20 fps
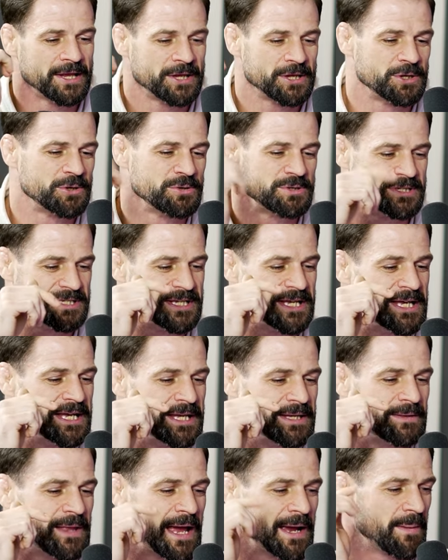you
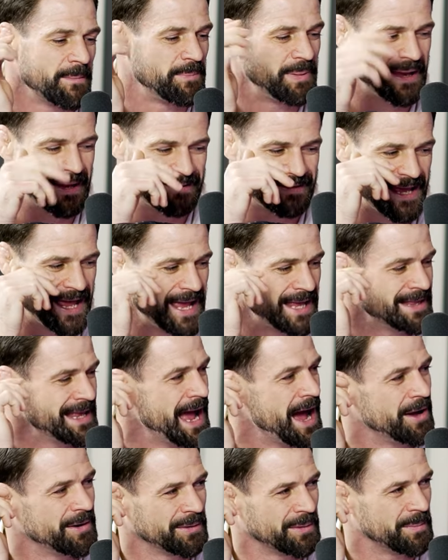see like a big
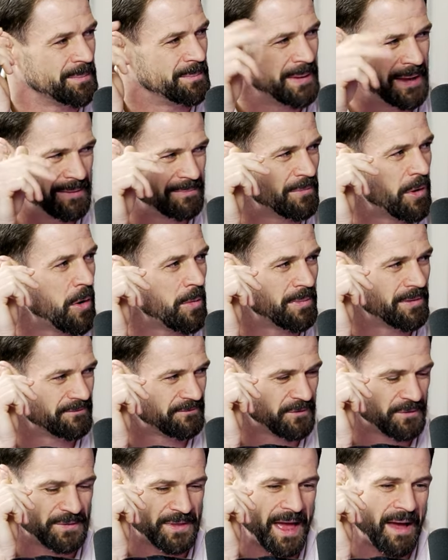takedown or a big
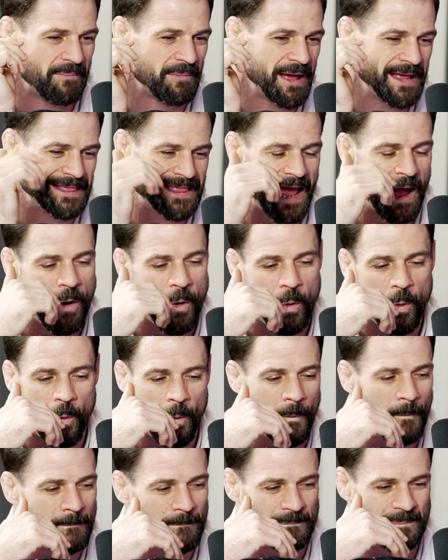moment for them, like that
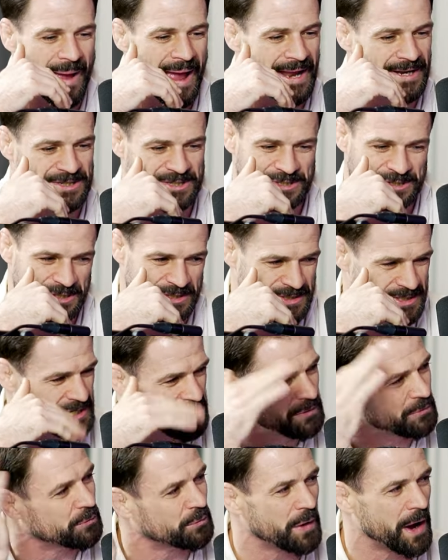whole bench just
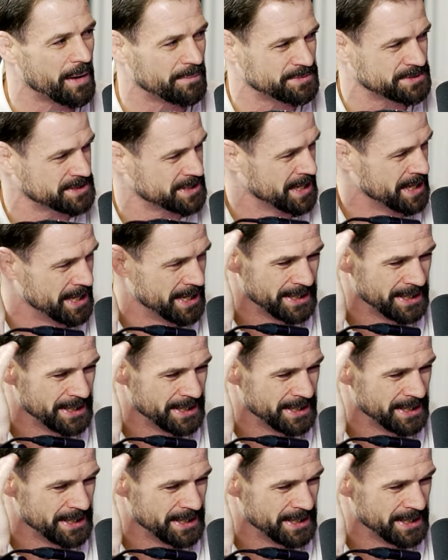erupts.